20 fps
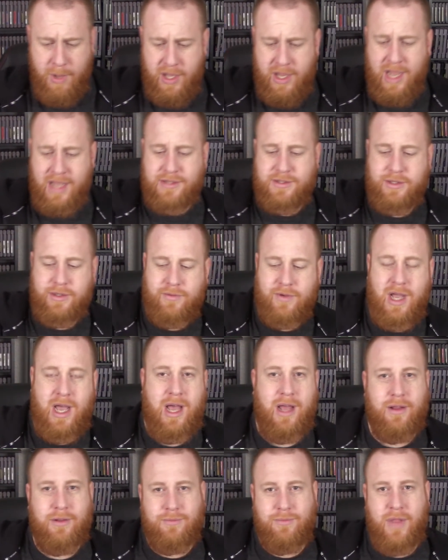yeah, so you've
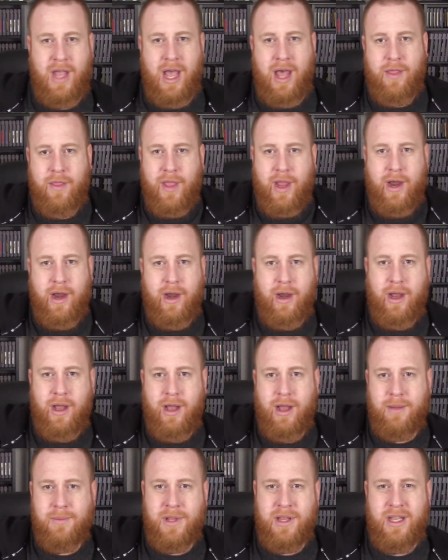got that there.
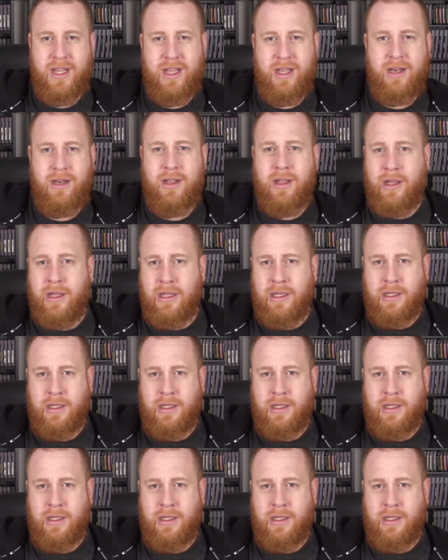And then